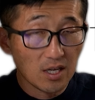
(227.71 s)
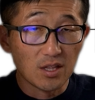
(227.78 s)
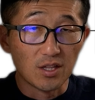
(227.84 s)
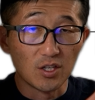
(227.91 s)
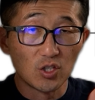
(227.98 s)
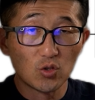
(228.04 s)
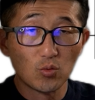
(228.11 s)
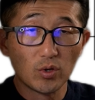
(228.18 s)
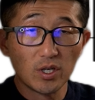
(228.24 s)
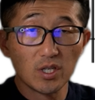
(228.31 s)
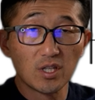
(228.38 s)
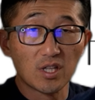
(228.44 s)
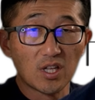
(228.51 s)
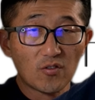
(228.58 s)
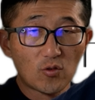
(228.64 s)
This one,
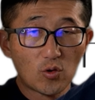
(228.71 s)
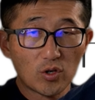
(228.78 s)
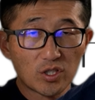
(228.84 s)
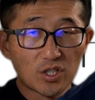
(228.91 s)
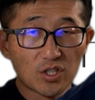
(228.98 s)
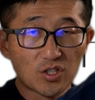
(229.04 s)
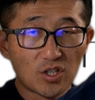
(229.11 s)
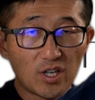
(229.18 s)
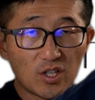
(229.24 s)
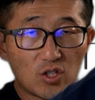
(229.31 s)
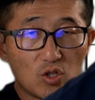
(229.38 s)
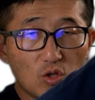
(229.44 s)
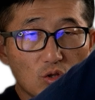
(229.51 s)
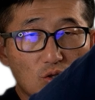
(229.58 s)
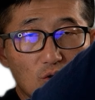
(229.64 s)
the left corner is going to start at
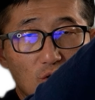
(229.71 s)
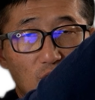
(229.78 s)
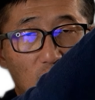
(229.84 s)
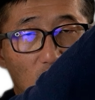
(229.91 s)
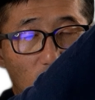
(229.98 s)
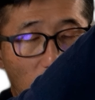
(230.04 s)
2, so it'll start